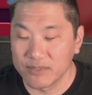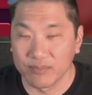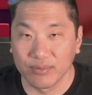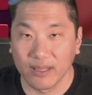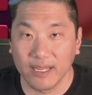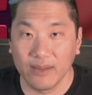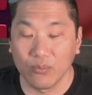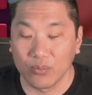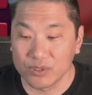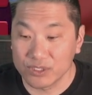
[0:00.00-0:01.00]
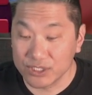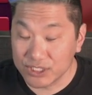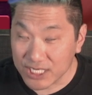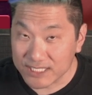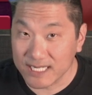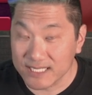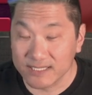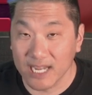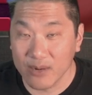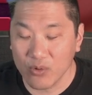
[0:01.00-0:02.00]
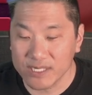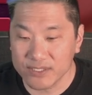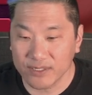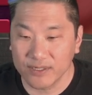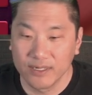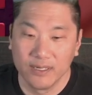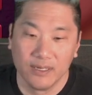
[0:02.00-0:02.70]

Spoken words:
to play just as a time waster.